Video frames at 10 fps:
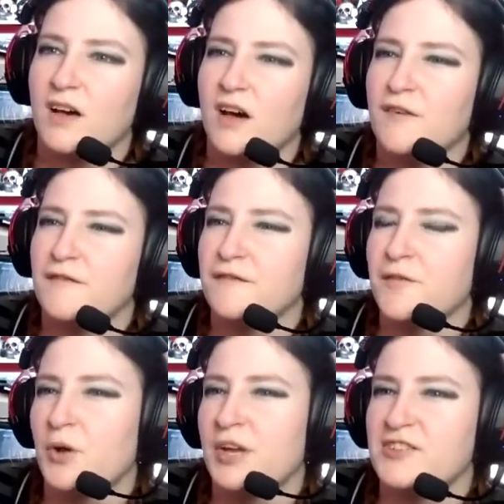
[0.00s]

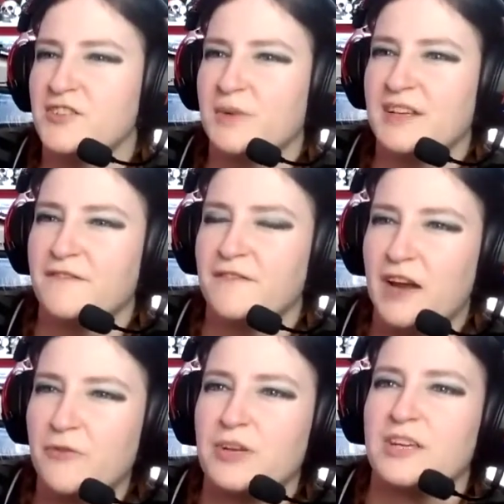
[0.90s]
avoid doing
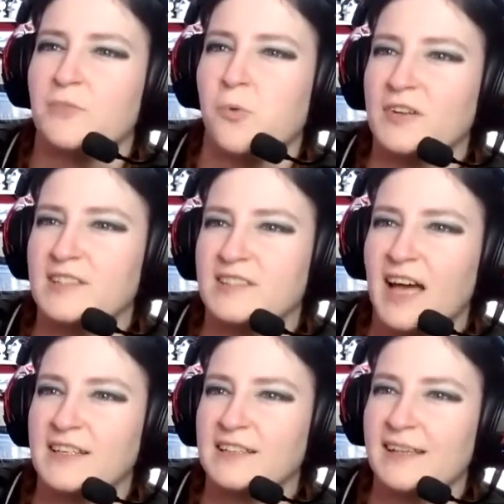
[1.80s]
very
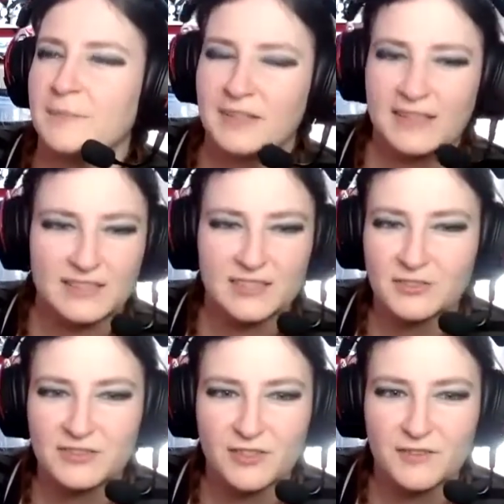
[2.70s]
one-sidedly
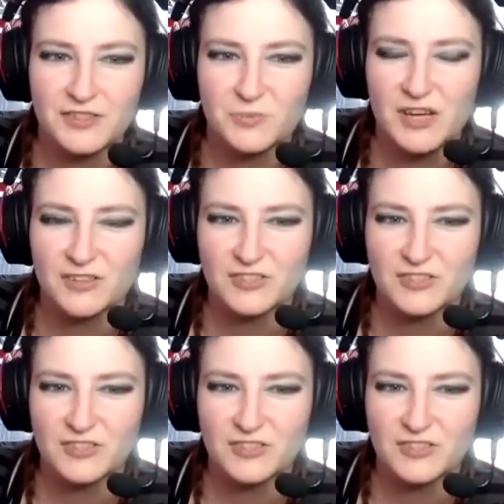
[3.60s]
political stuff as well,